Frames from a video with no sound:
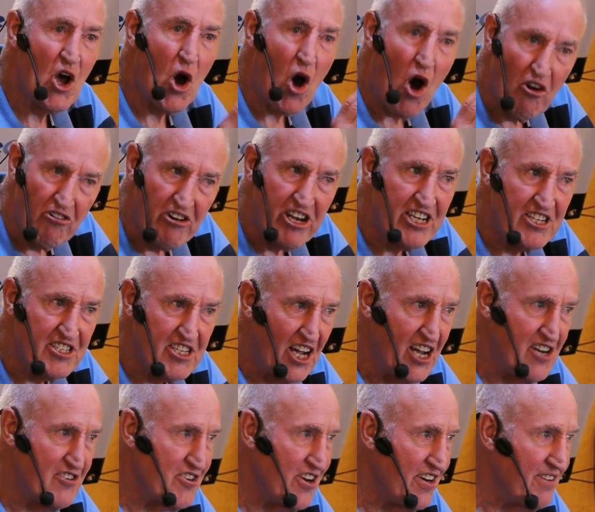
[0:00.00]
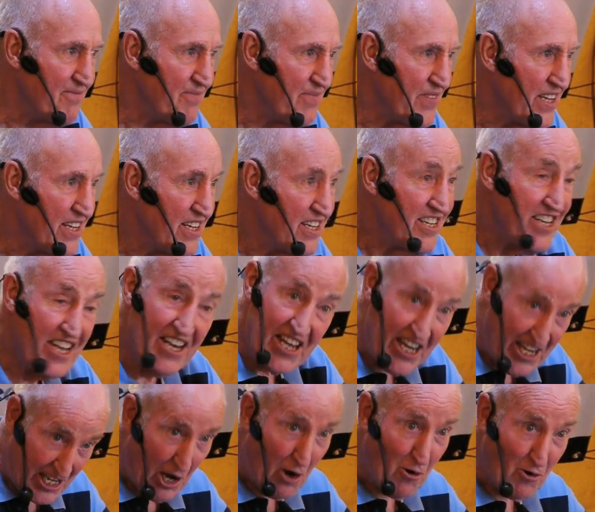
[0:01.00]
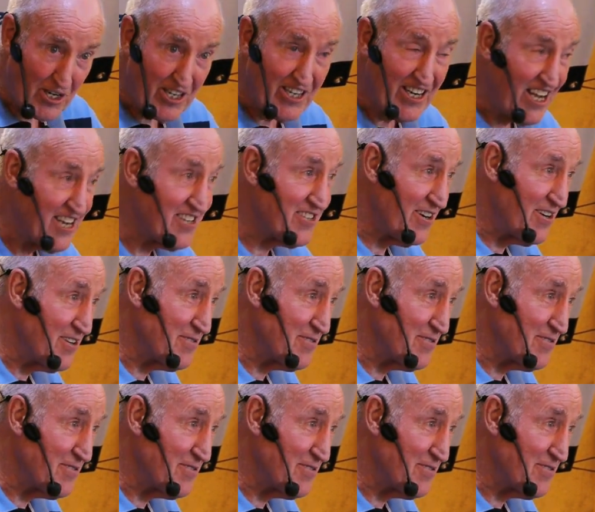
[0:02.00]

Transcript: orientation. You need coordination